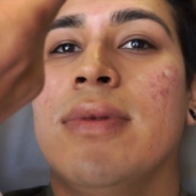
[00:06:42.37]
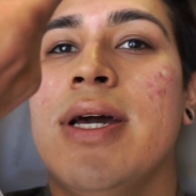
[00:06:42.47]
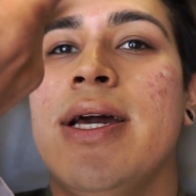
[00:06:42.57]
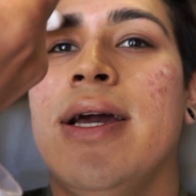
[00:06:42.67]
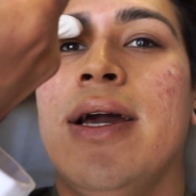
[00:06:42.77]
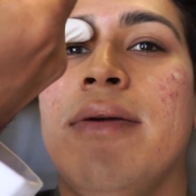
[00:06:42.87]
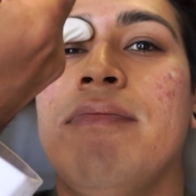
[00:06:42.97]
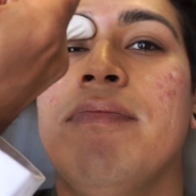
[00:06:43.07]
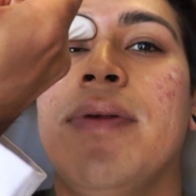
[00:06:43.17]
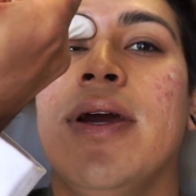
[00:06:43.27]
I
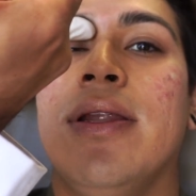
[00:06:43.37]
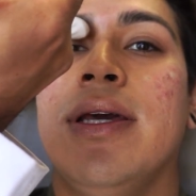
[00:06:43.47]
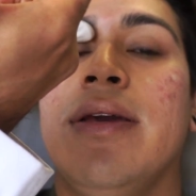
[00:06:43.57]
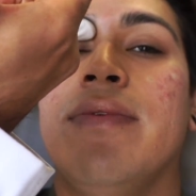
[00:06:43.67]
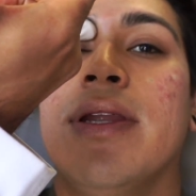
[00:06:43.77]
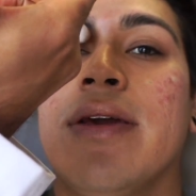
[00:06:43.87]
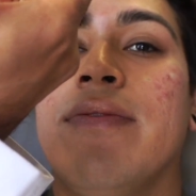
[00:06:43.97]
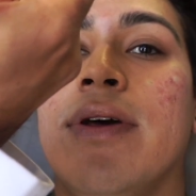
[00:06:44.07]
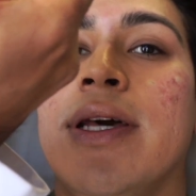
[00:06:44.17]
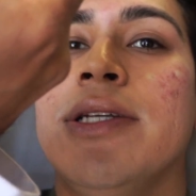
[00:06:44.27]
barely even like
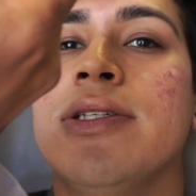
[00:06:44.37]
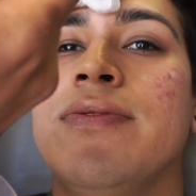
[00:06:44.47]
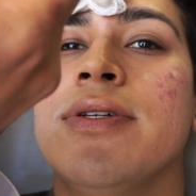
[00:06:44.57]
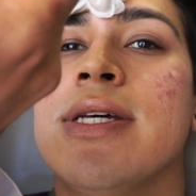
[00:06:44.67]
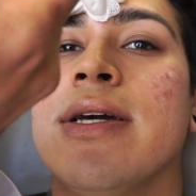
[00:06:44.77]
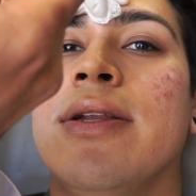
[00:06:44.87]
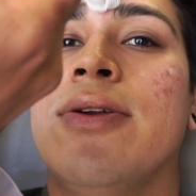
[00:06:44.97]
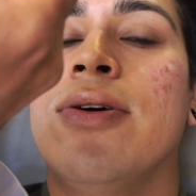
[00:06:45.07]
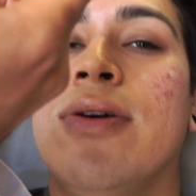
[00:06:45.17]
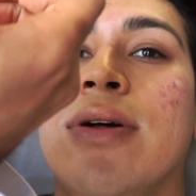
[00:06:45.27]
feel it. It just feels like a
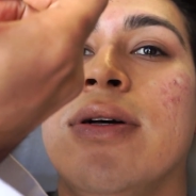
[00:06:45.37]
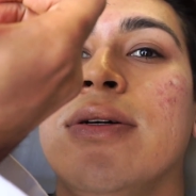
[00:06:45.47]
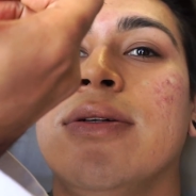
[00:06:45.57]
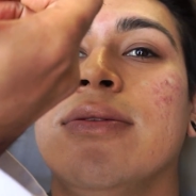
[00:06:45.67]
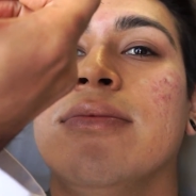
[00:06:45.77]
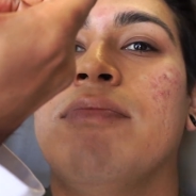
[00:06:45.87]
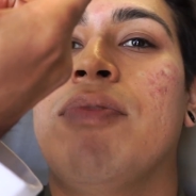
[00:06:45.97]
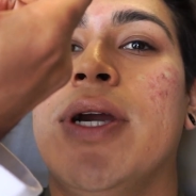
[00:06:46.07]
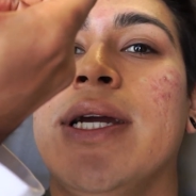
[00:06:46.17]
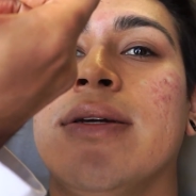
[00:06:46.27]
little
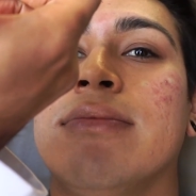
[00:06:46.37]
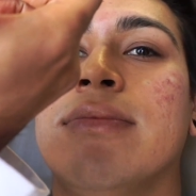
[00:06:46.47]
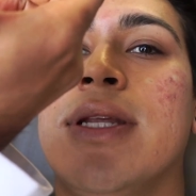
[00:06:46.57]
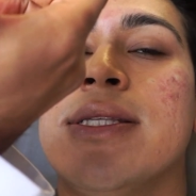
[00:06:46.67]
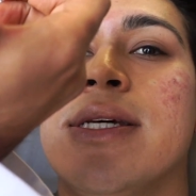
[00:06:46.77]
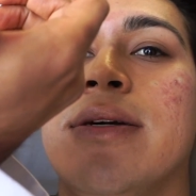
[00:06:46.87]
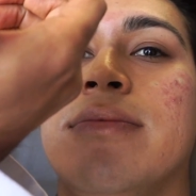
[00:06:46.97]
prick, and that's it.